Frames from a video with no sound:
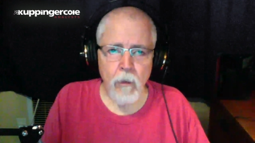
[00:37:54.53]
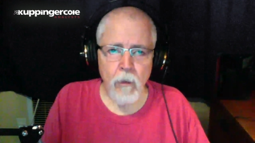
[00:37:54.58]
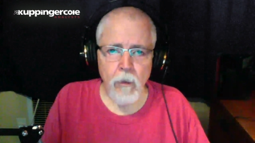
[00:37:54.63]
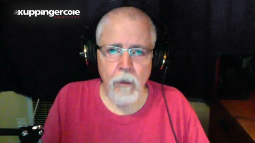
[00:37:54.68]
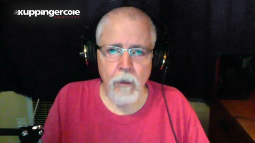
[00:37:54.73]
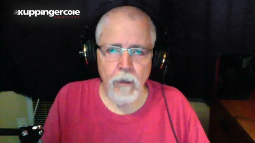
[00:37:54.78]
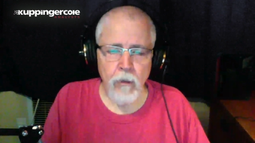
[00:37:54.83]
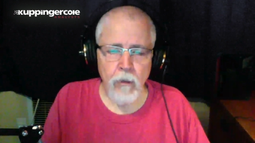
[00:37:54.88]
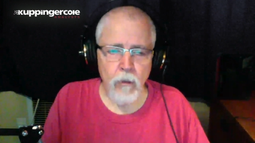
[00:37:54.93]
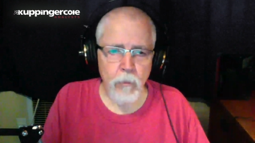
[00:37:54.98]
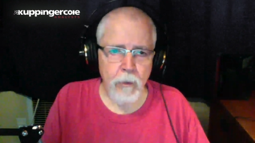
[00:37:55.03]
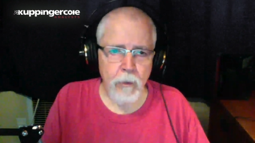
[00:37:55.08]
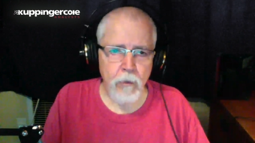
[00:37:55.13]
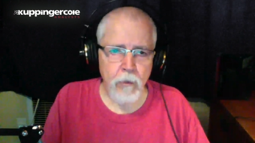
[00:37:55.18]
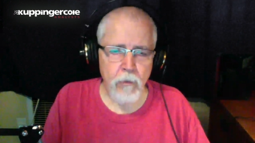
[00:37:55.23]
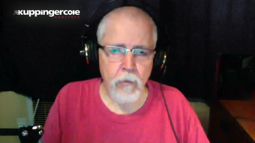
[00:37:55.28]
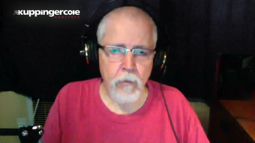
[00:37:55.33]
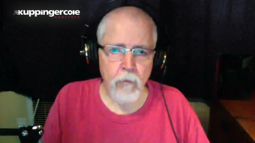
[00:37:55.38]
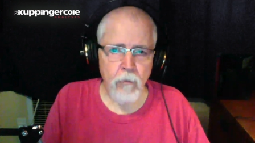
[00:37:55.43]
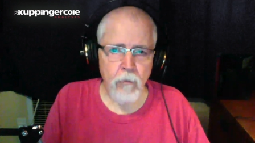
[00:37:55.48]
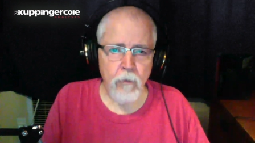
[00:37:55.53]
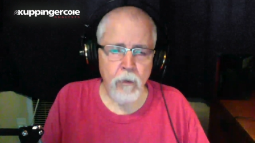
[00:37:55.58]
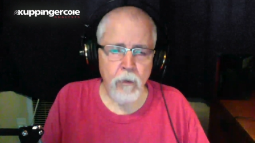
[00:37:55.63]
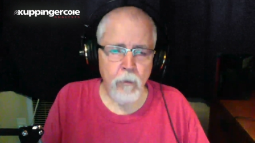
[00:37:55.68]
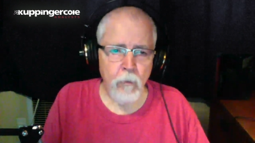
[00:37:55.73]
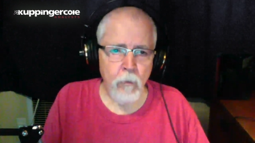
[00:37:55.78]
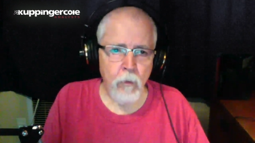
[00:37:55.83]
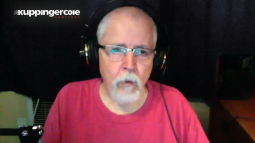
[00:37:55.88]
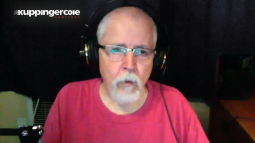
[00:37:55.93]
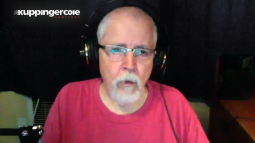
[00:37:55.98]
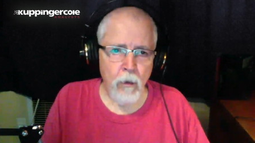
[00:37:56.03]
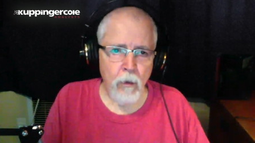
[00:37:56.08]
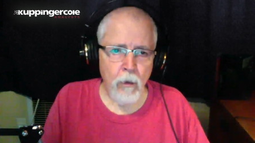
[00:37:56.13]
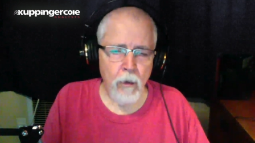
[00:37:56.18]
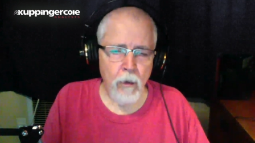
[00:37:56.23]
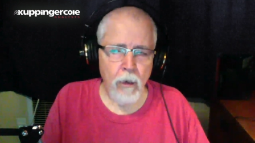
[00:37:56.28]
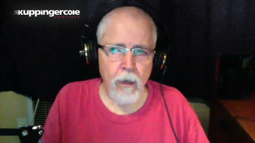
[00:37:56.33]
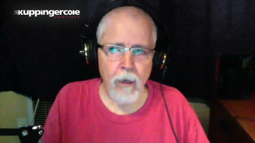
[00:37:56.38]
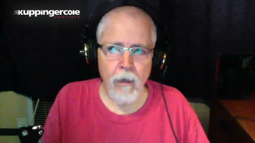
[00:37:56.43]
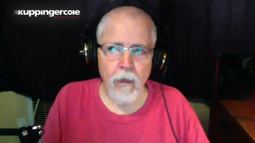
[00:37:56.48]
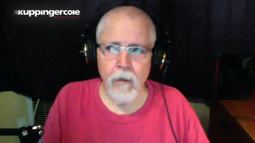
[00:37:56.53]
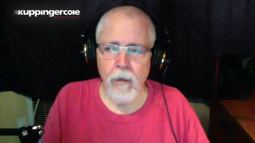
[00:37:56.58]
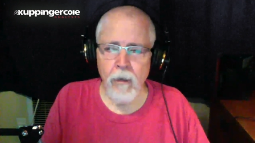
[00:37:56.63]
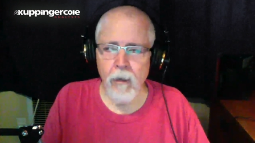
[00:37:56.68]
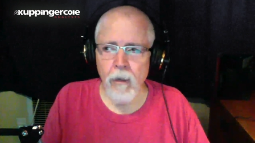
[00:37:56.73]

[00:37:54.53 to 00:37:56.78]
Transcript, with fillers: and expensive and wrong. And,